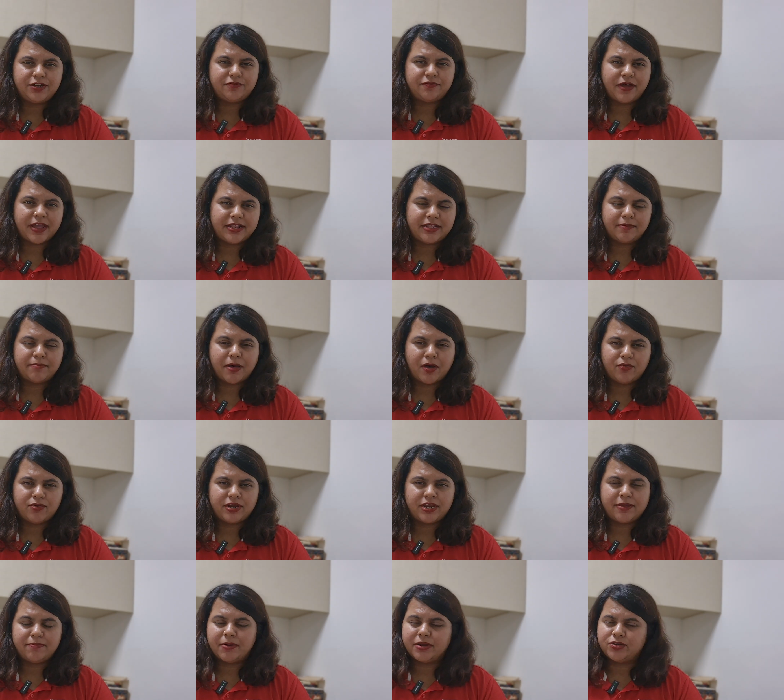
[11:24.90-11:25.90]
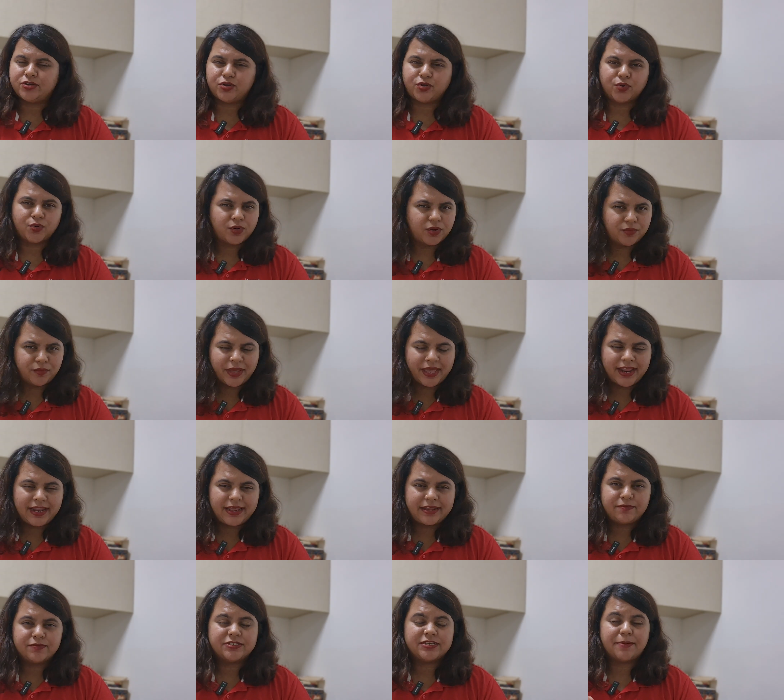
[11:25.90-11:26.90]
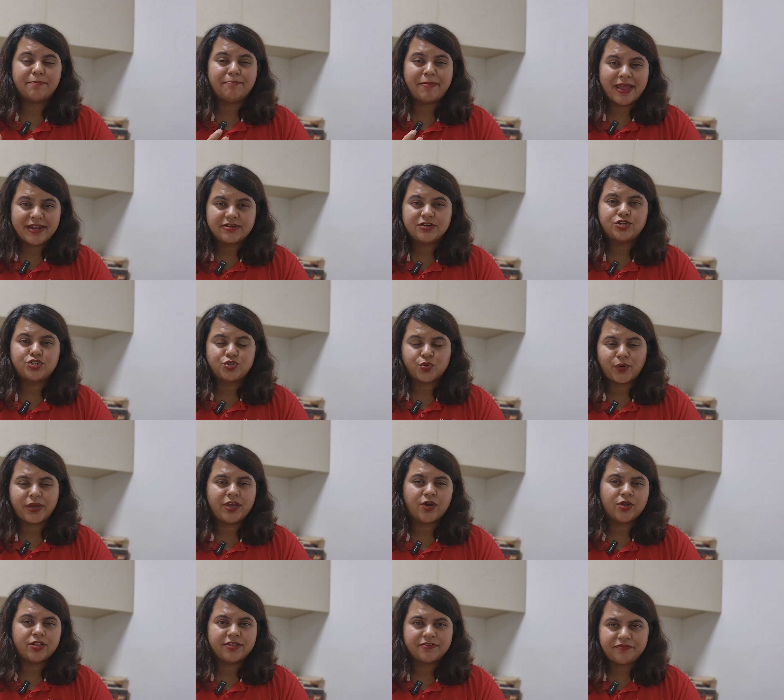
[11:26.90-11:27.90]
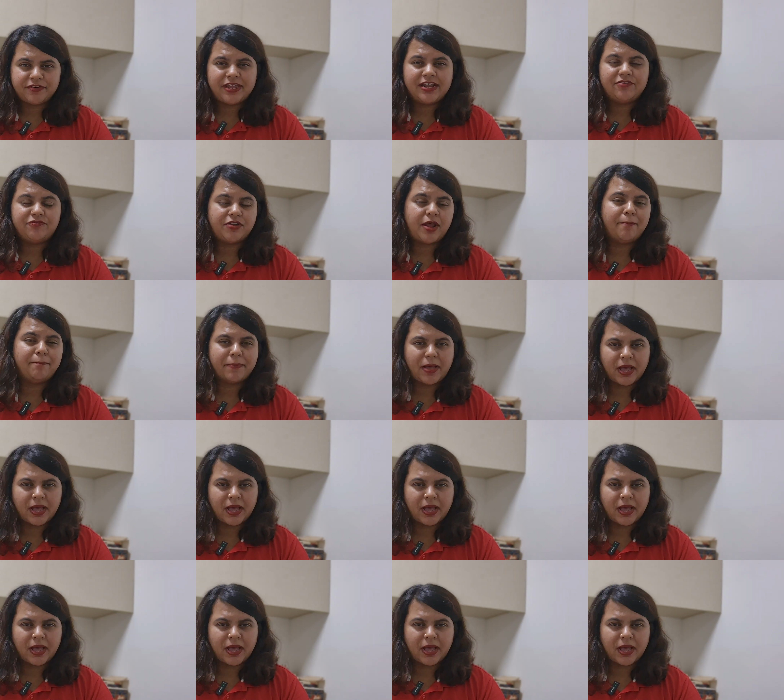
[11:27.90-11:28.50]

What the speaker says: to find the boundary, but to no avail. It was a better showing on the field from